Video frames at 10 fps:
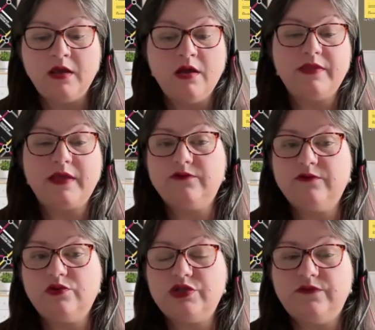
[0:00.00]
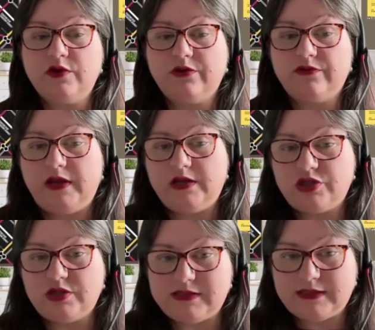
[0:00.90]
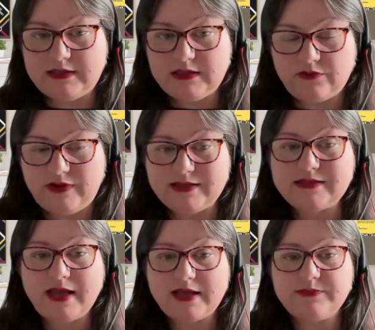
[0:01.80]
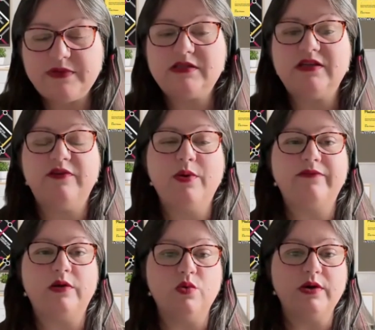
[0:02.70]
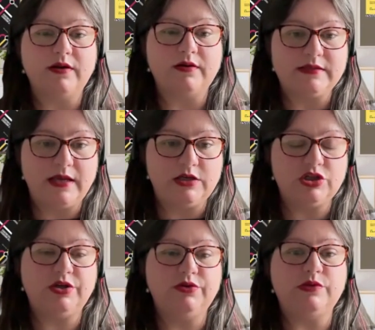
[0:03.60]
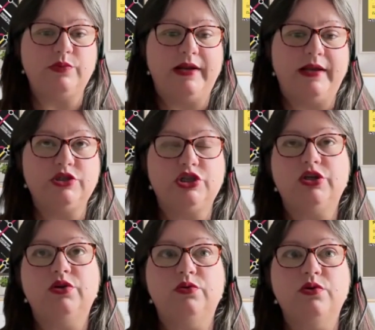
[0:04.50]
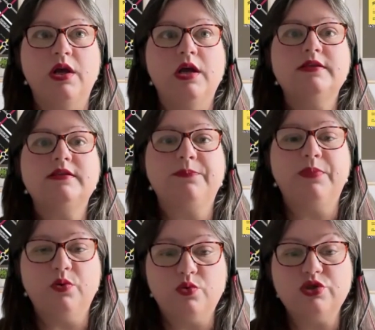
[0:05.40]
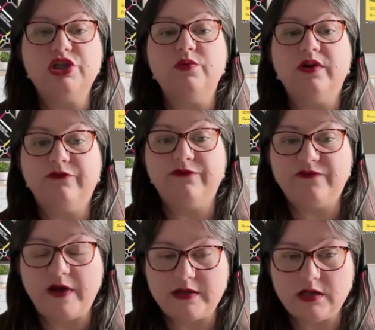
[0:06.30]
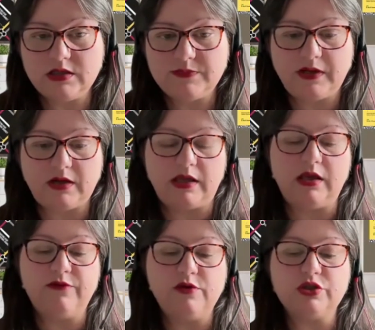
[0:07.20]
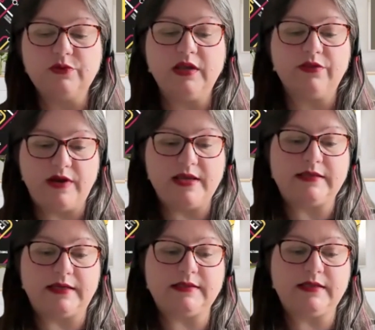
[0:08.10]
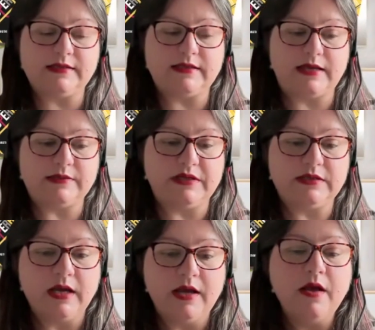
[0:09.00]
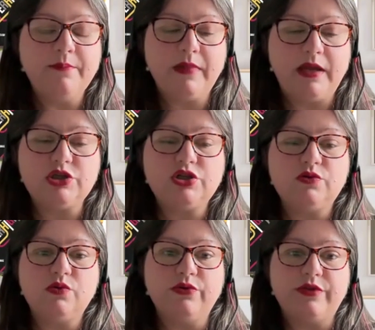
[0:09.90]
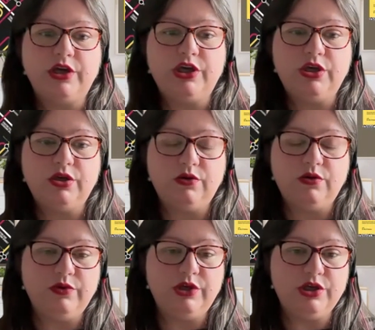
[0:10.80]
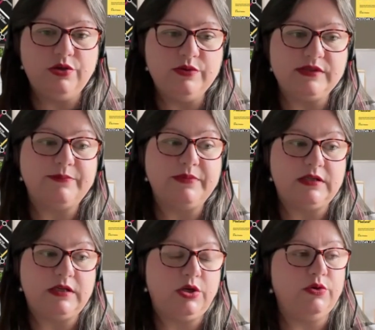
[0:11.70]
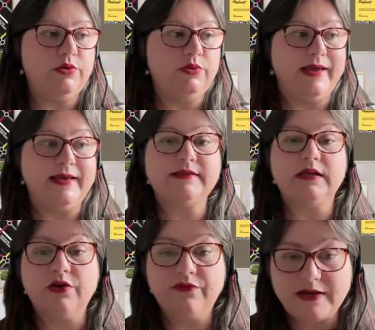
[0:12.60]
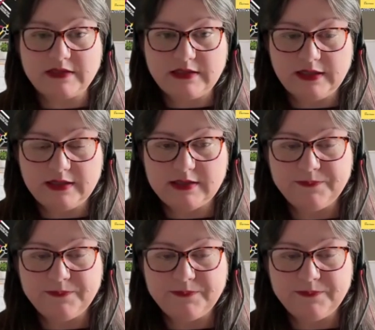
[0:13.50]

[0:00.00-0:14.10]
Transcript: Then, of course, you've got 360-degree assessments if you have an organization who's willing to support you and fund. But I think if you're doing a 360 assessment, make sure that you use somebody who is accredited